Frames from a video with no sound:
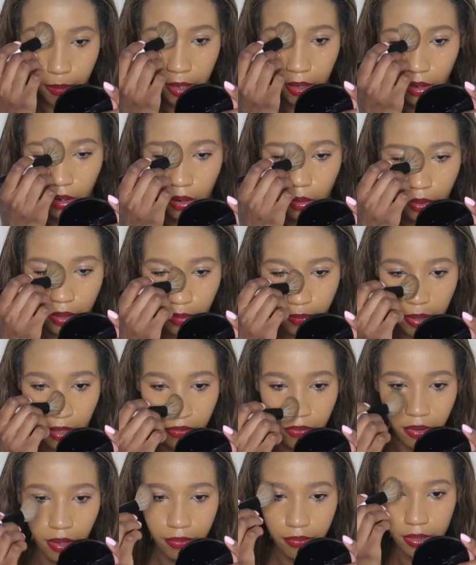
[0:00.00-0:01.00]
gonna go with the big
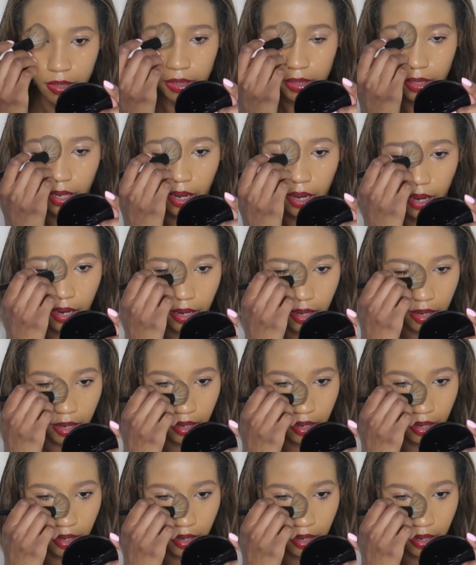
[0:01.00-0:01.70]
fluffy side